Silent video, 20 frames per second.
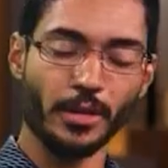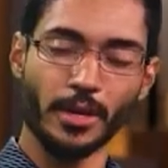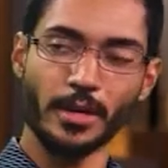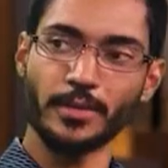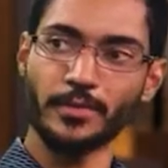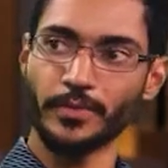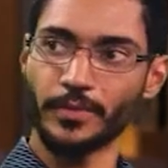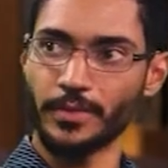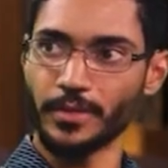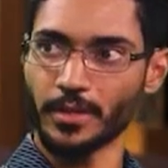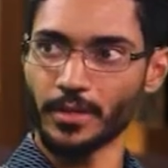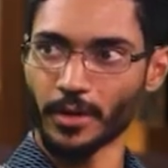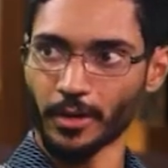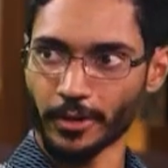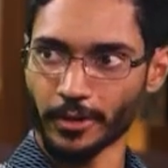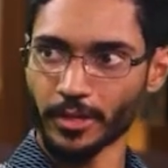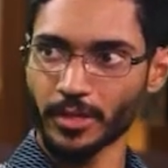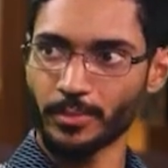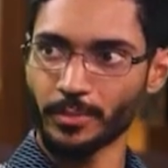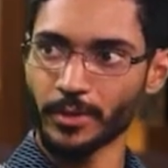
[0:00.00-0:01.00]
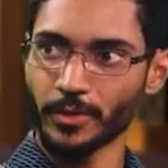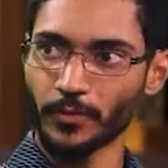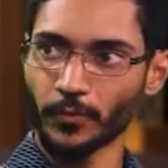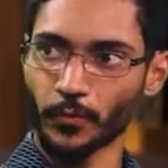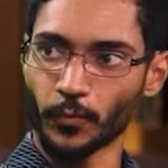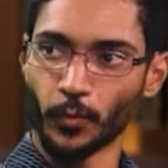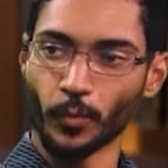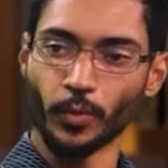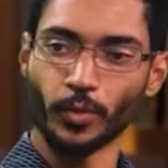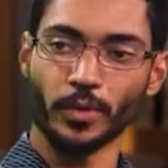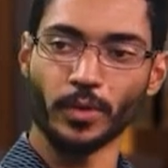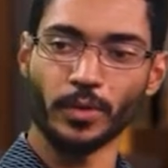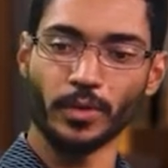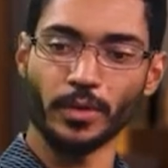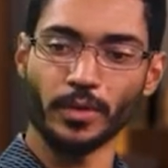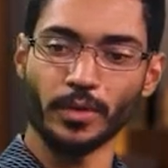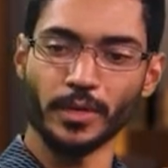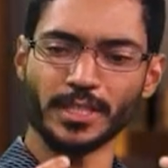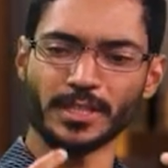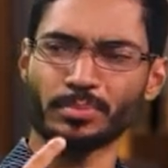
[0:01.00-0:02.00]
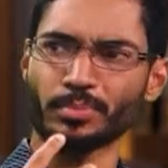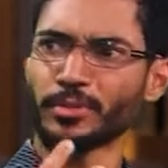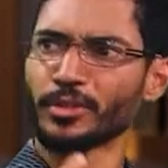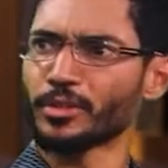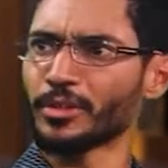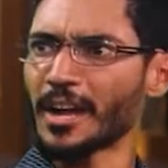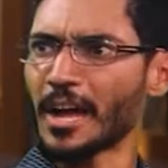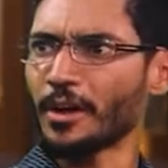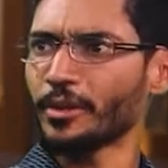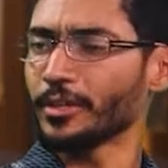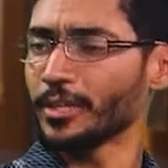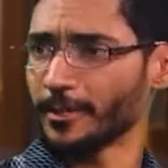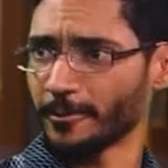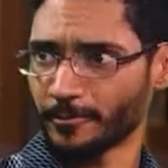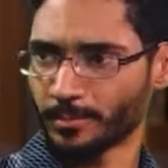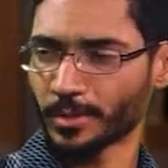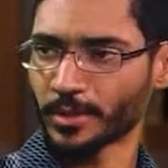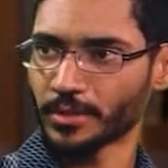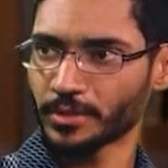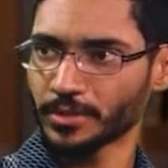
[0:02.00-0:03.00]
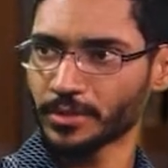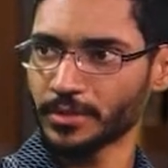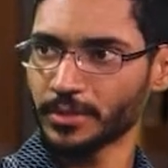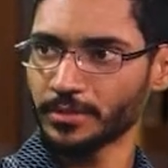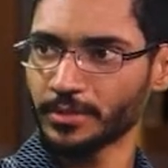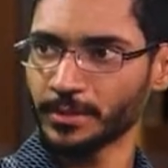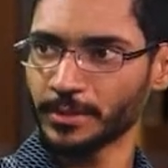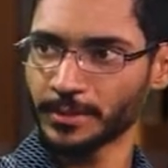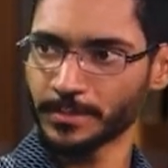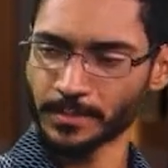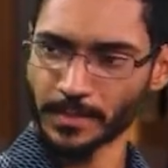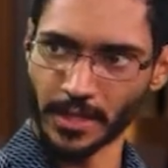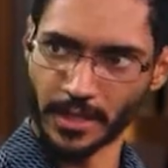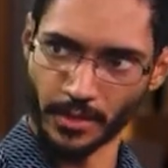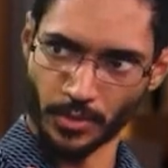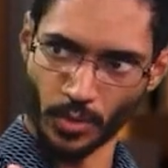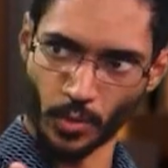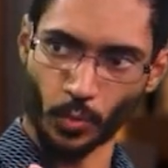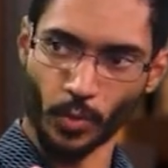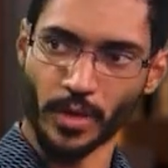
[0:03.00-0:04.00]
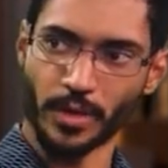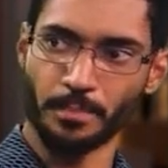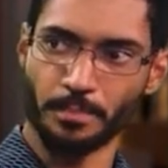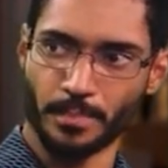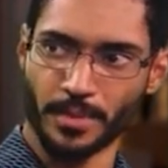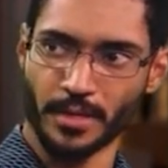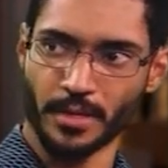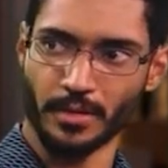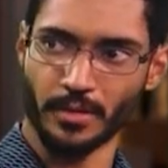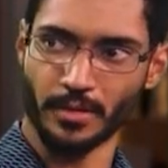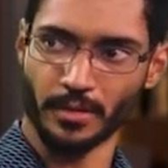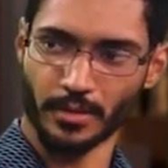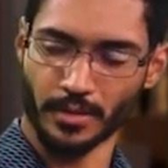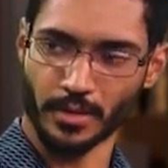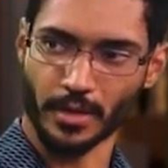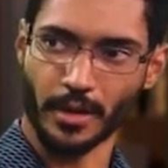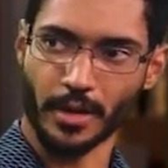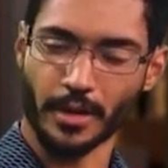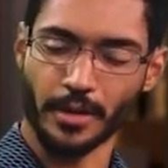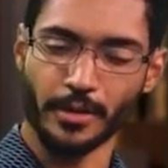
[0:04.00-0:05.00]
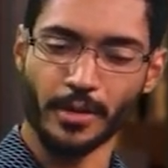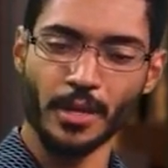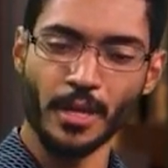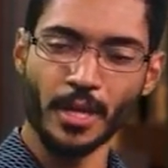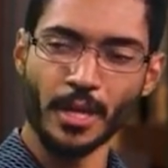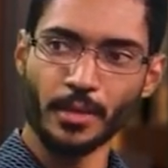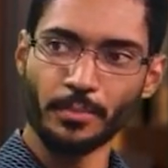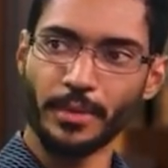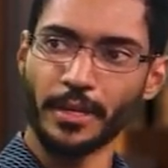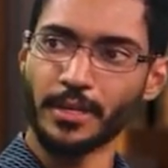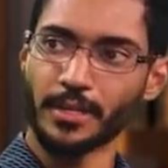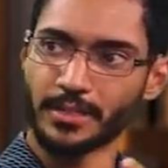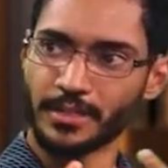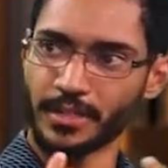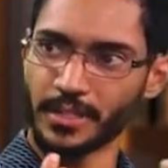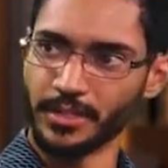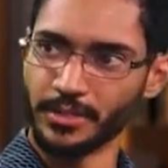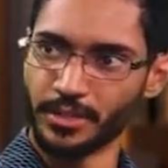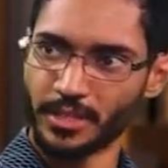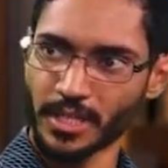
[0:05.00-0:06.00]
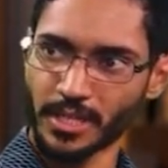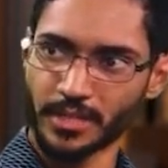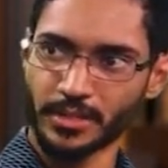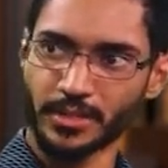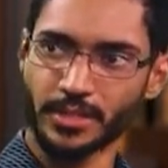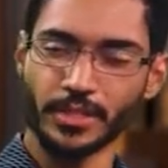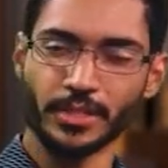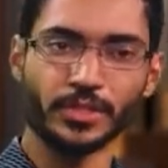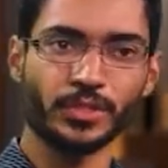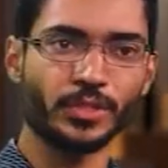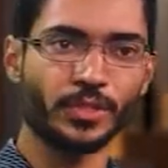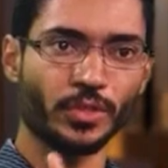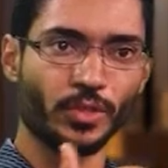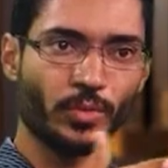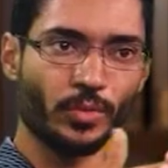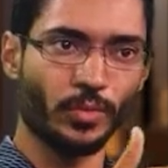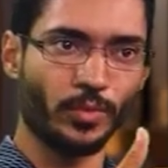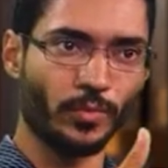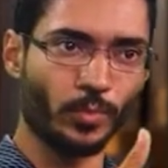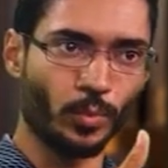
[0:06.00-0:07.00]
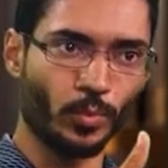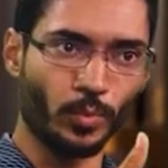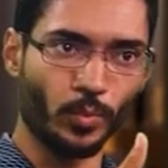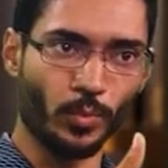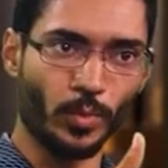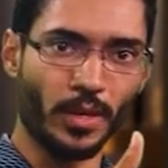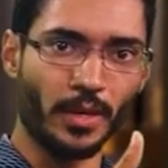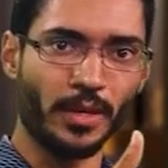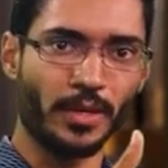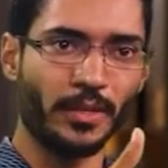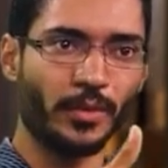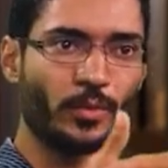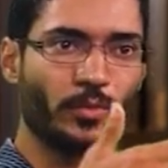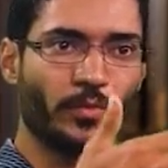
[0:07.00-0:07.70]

of the argument for this plurality of persons in the one being, God. Okay. Because in Genesis 1,